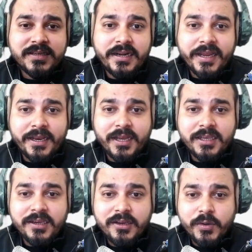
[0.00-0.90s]
this container,
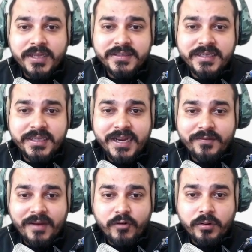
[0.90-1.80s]
here you can see
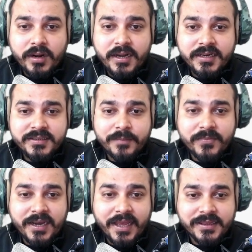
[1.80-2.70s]
that we have to run it
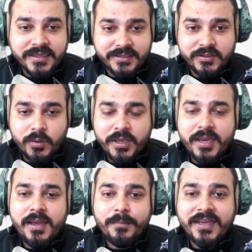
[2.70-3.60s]
something like this,
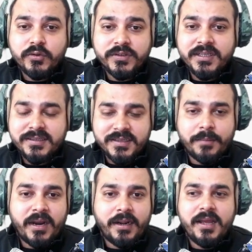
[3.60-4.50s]
okay, by using this
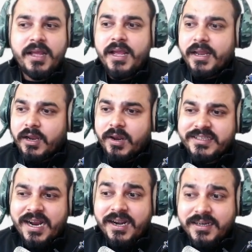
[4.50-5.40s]
command. Now
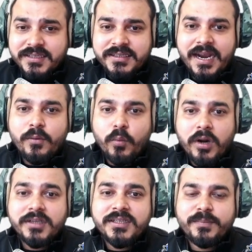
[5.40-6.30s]
let's understand
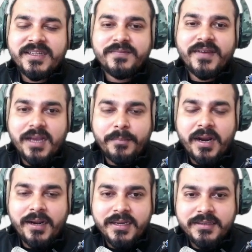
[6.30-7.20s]
what this specific
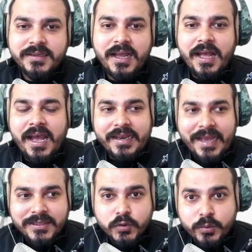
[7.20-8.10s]
command is. And
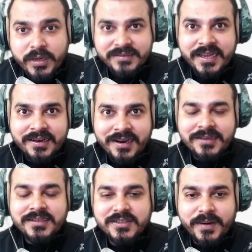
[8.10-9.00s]
as soon as I
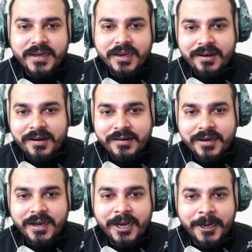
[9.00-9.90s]
run this
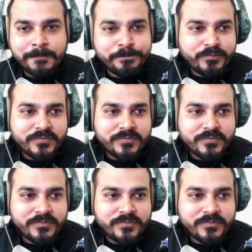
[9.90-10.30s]
particular